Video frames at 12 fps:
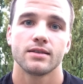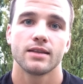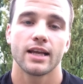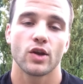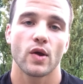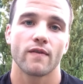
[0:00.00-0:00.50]

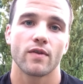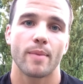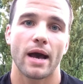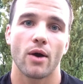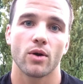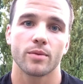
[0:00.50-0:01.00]
Then you have the
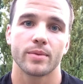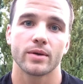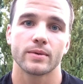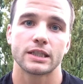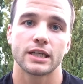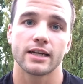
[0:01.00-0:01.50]
power to be able
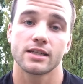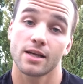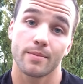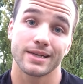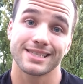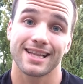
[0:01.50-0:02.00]
to change
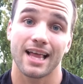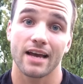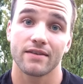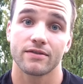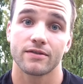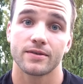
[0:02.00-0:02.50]
somebody's
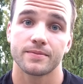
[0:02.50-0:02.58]
life.